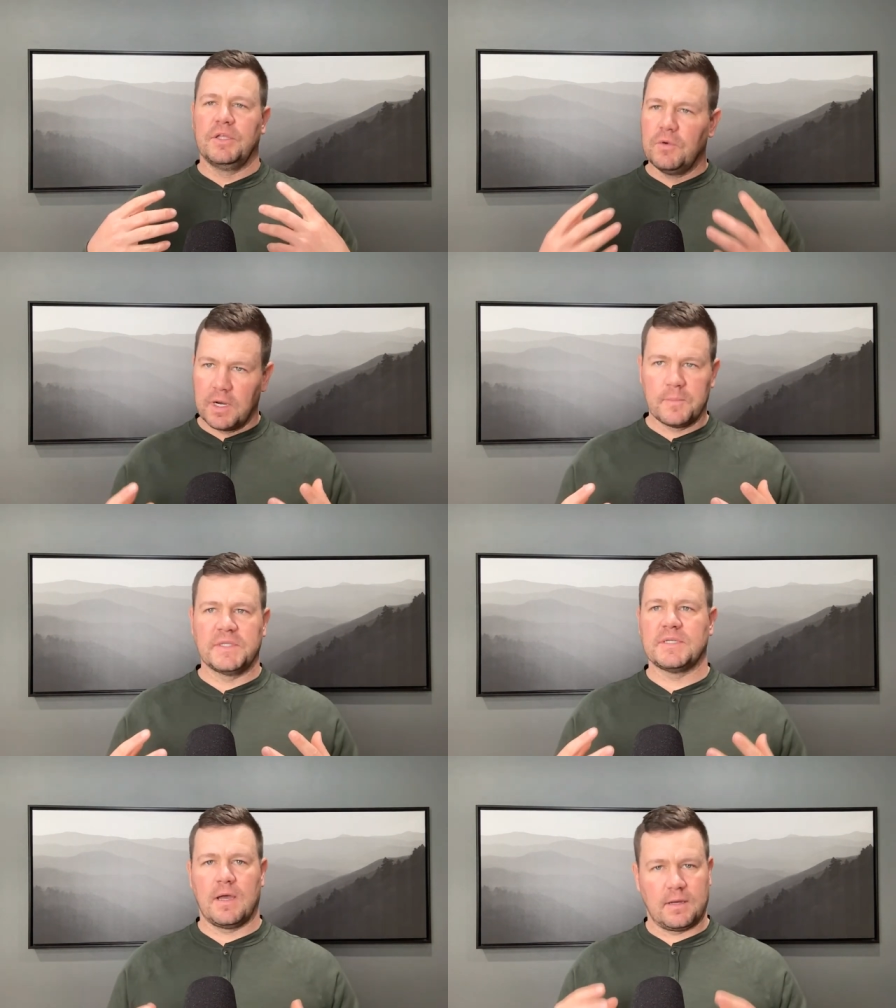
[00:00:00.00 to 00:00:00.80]
you hear
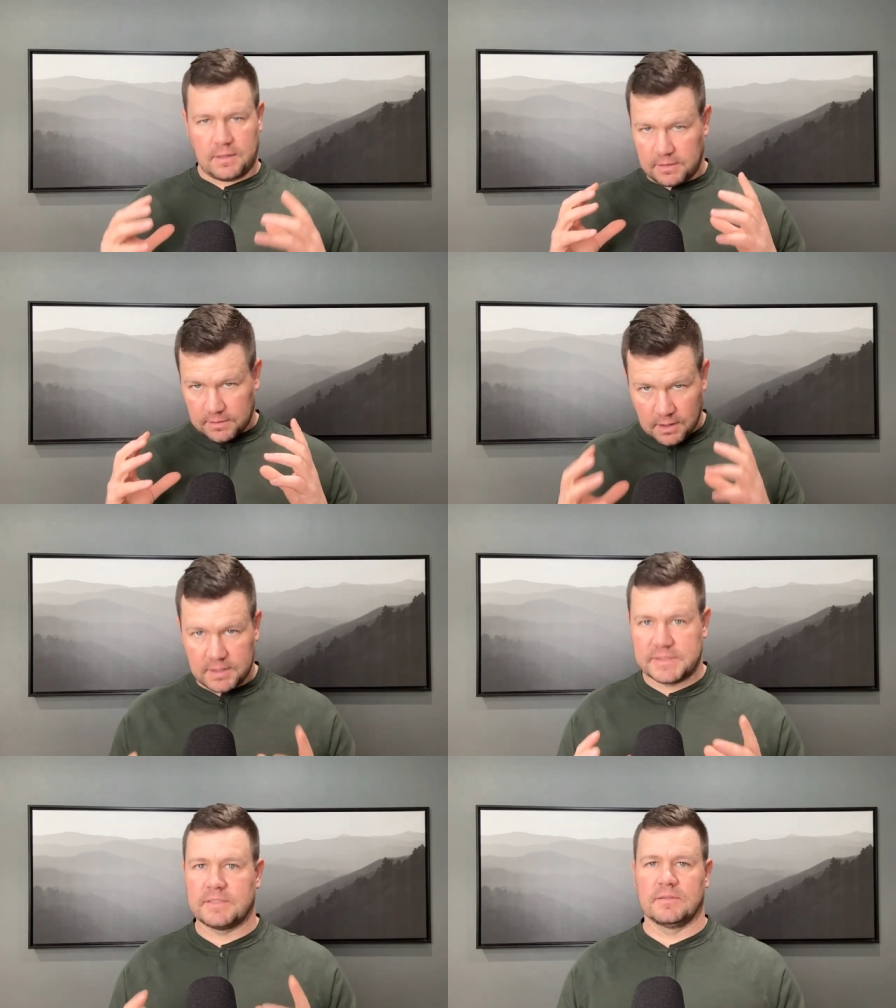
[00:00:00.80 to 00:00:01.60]
me talk
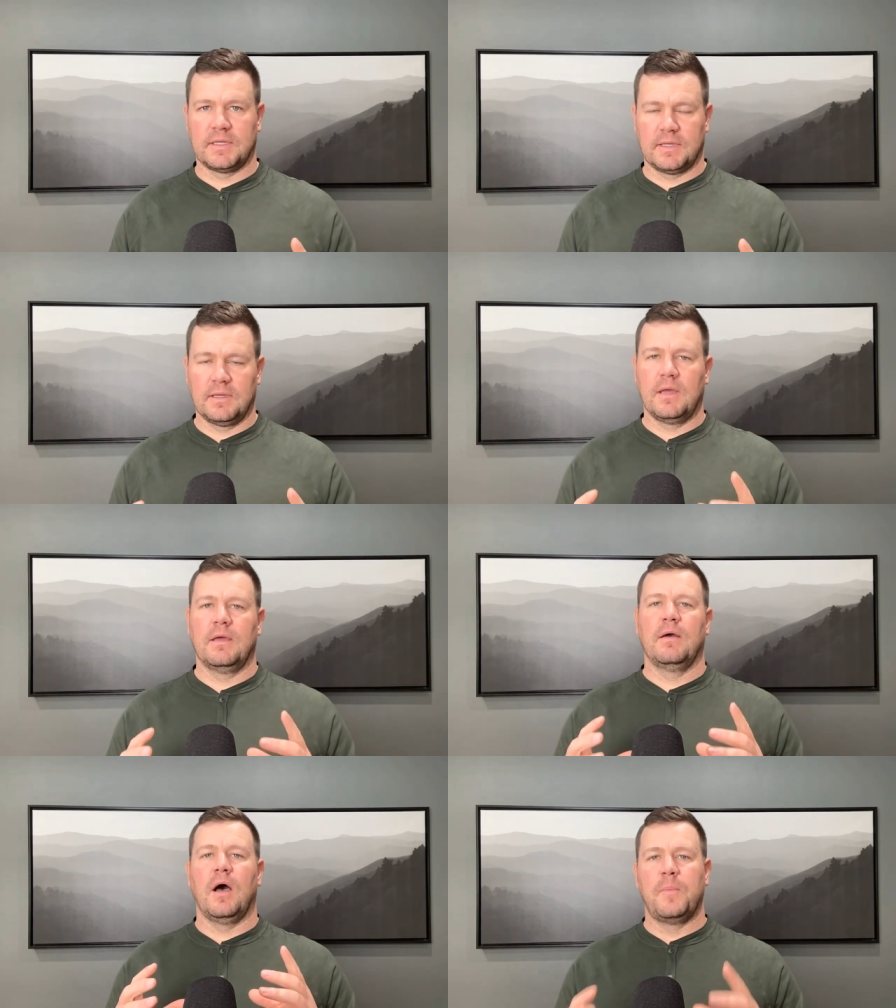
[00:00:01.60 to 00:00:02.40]
constantly
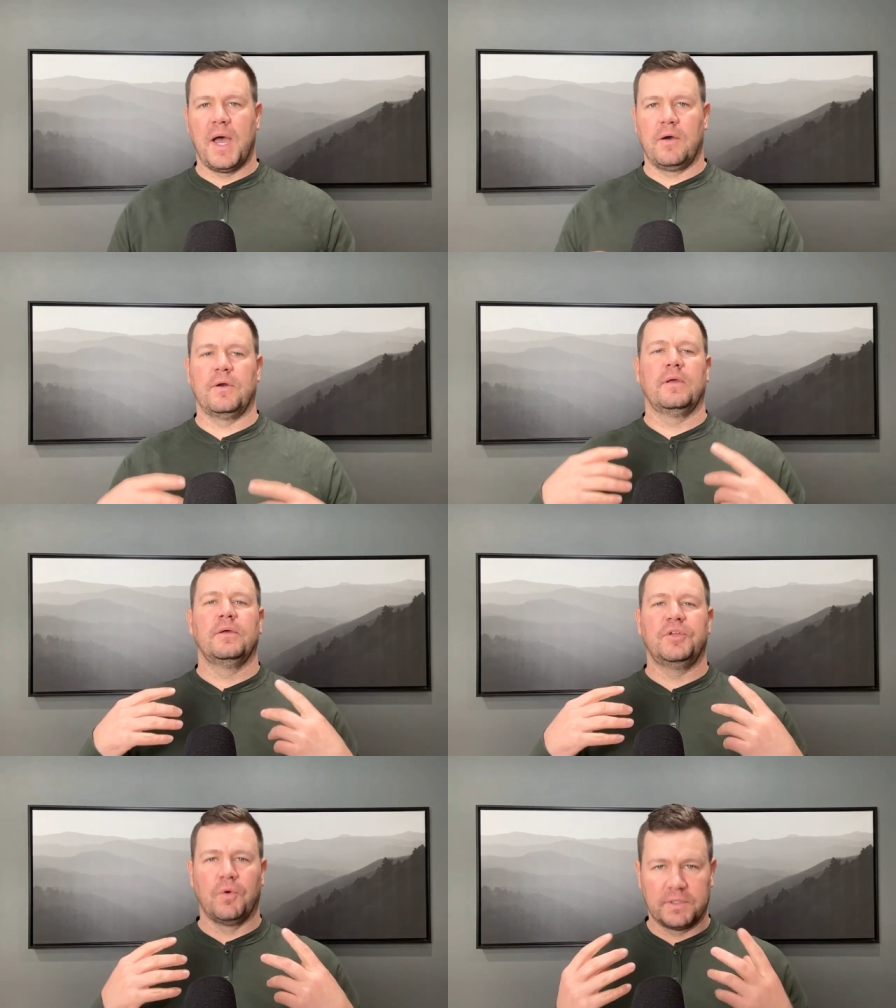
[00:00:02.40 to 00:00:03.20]
about
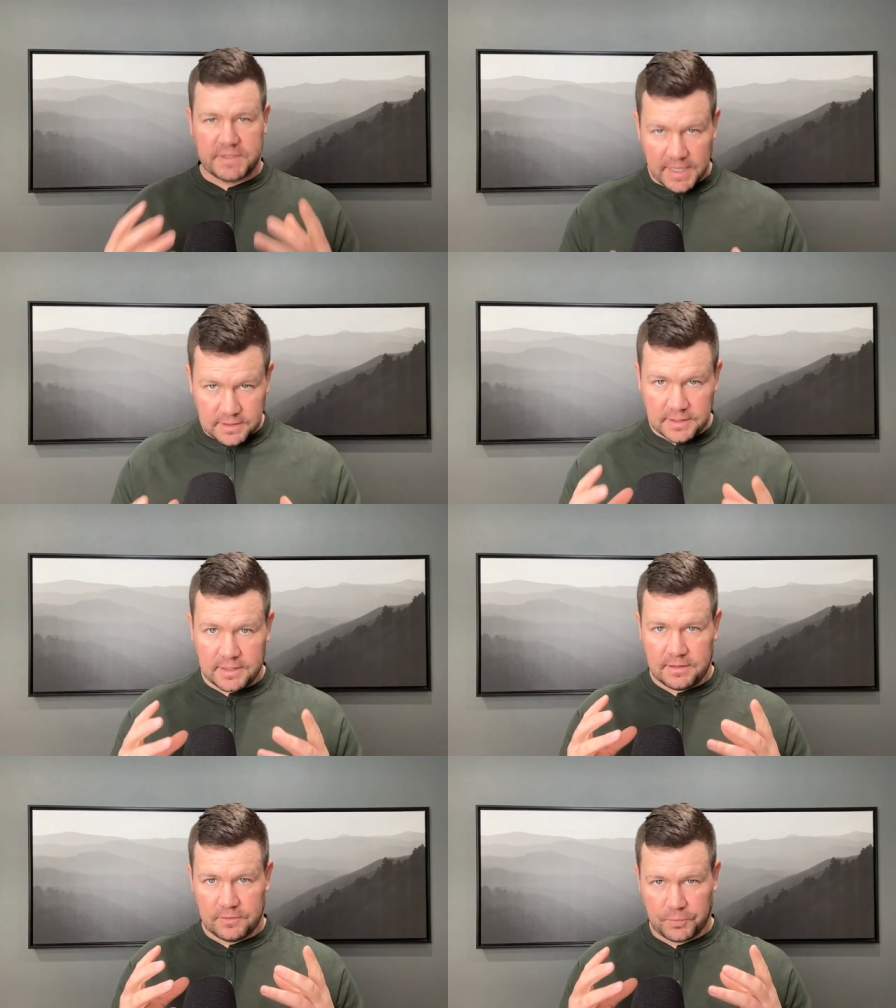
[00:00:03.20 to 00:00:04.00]
your
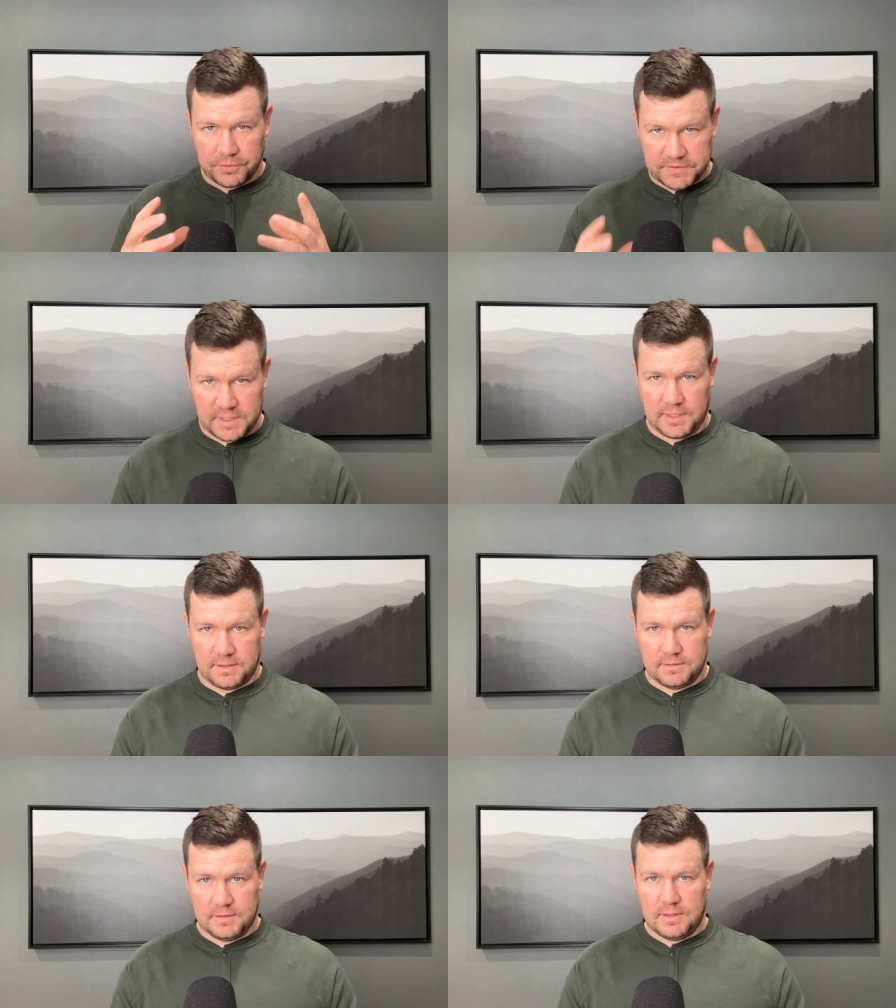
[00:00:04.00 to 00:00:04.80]
daily
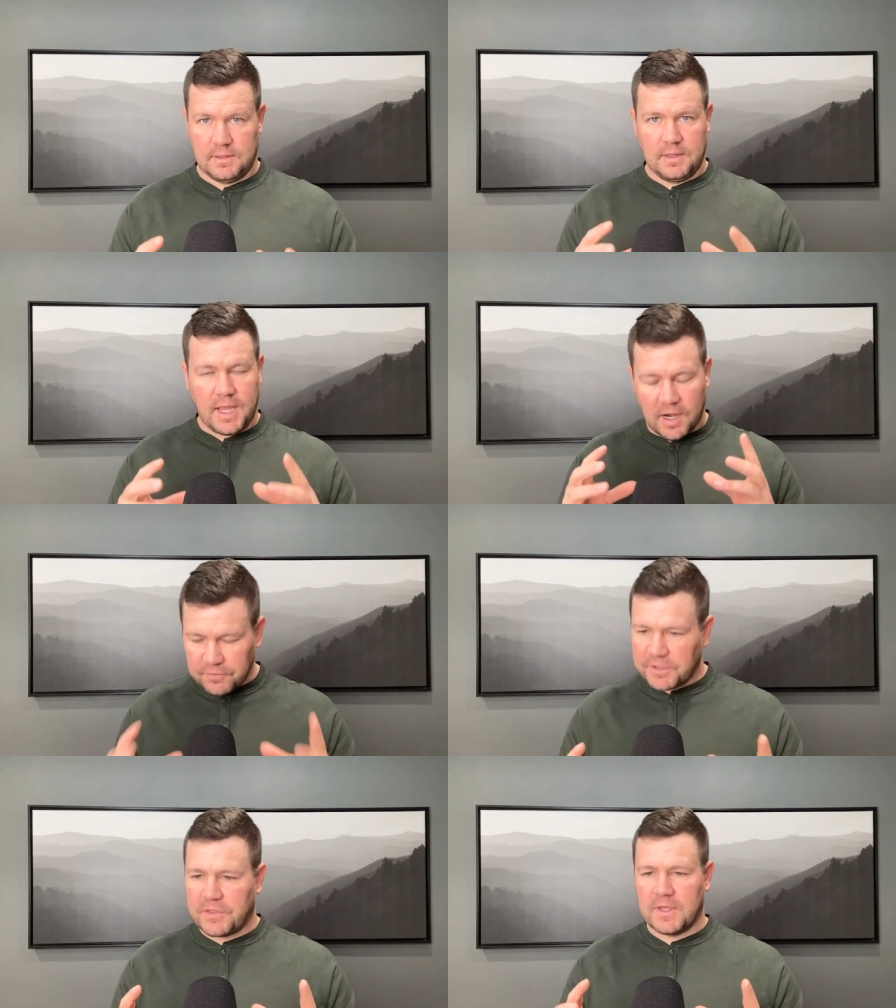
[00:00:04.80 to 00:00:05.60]
routine.
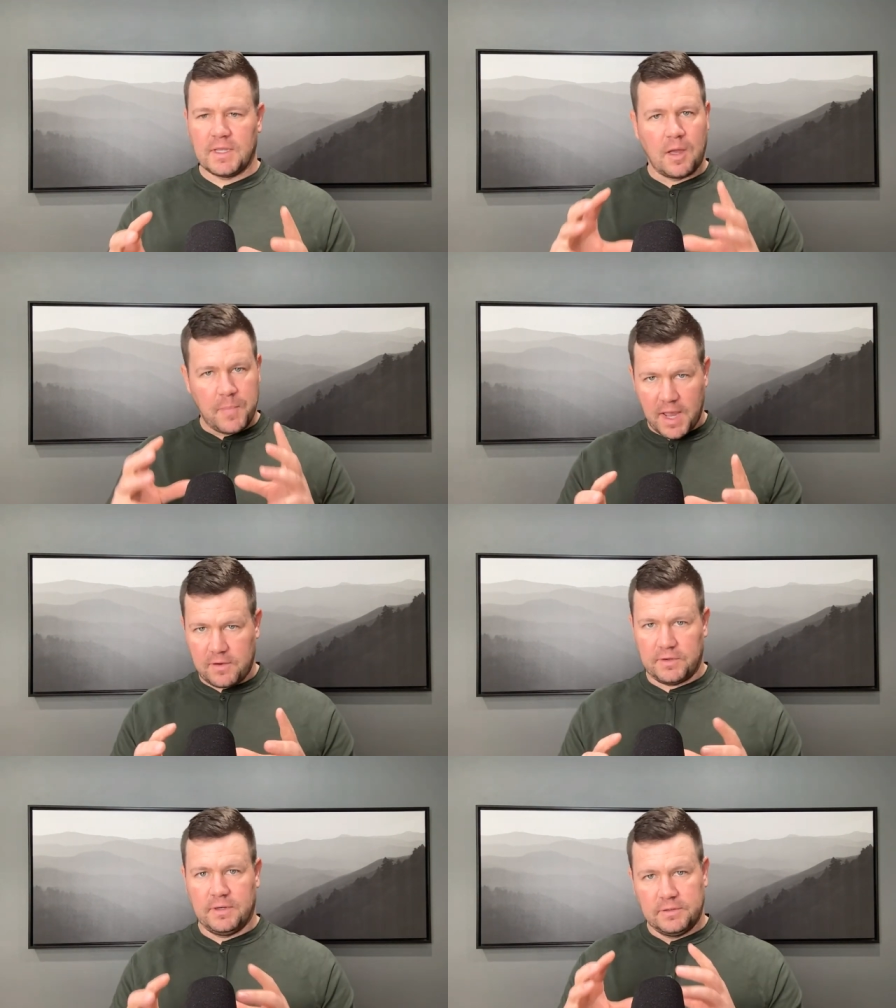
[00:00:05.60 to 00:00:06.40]
Everything
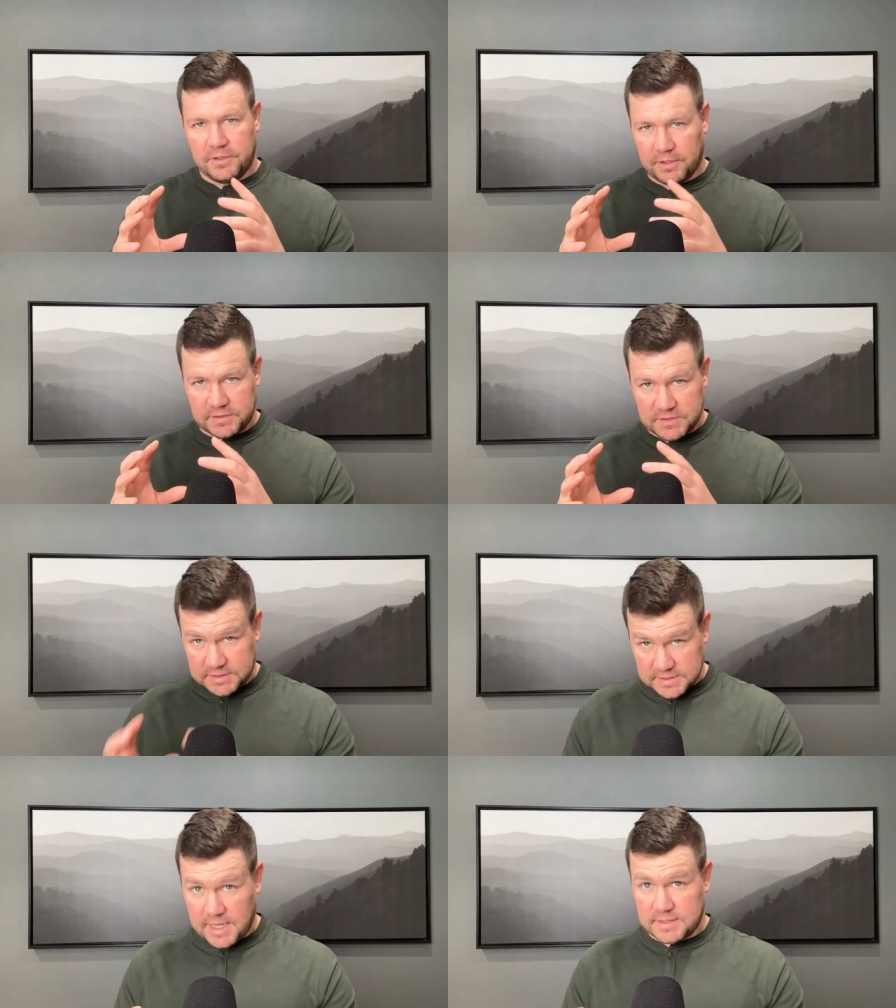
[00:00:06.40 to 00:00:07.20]
about your
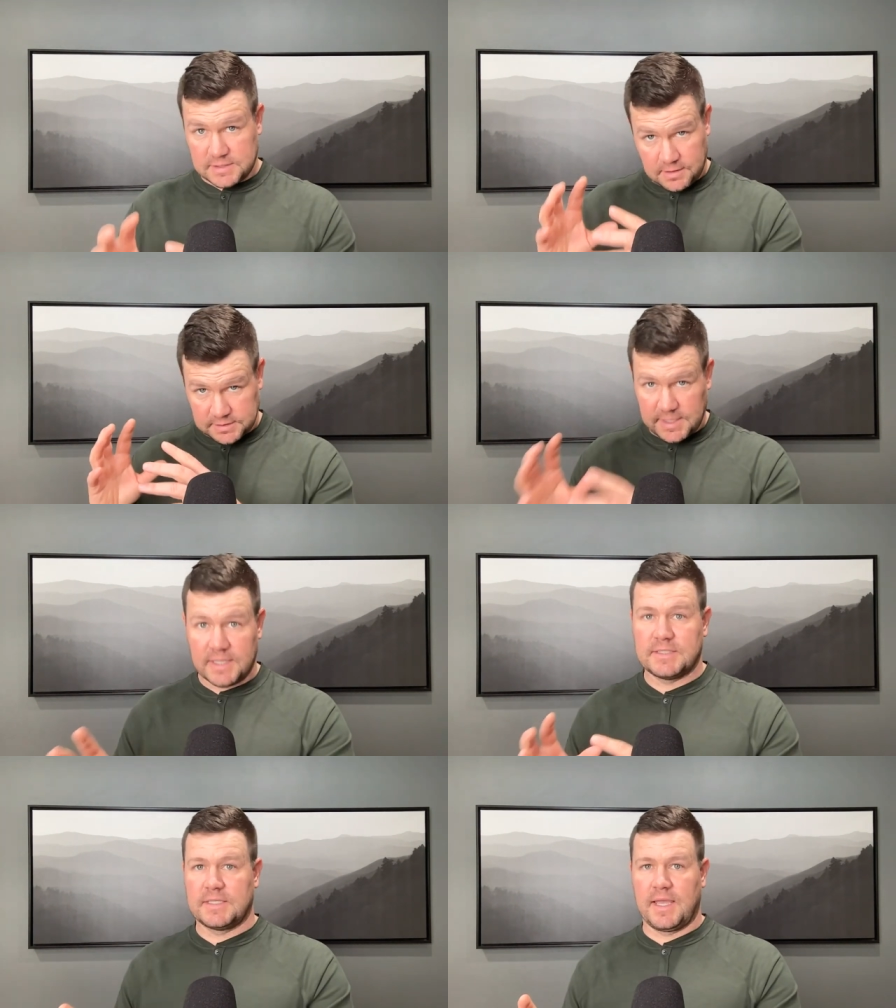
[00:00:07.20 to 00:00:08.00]
success on
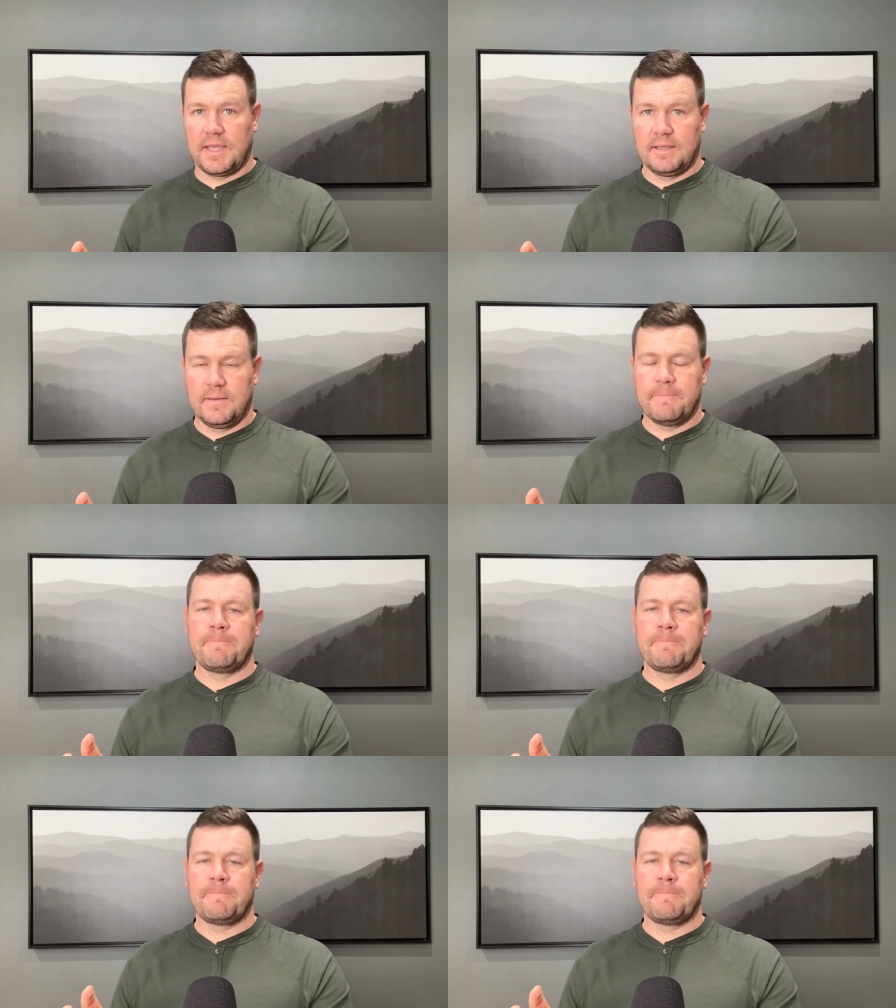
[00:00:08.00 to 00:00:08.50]
test day